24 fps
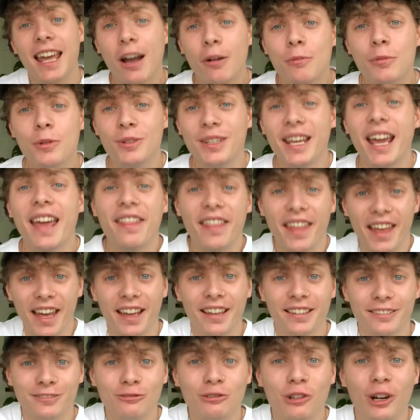help you get
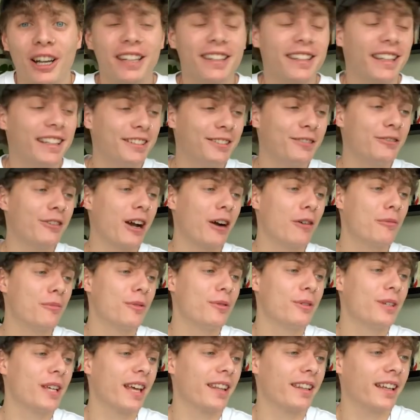there, right? They do help
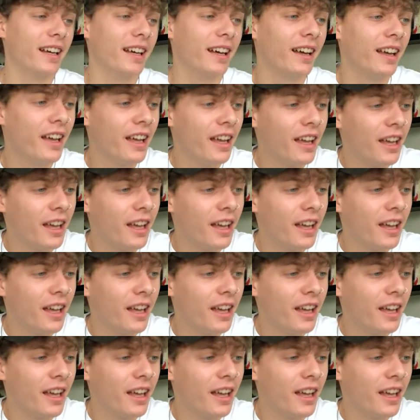you get there.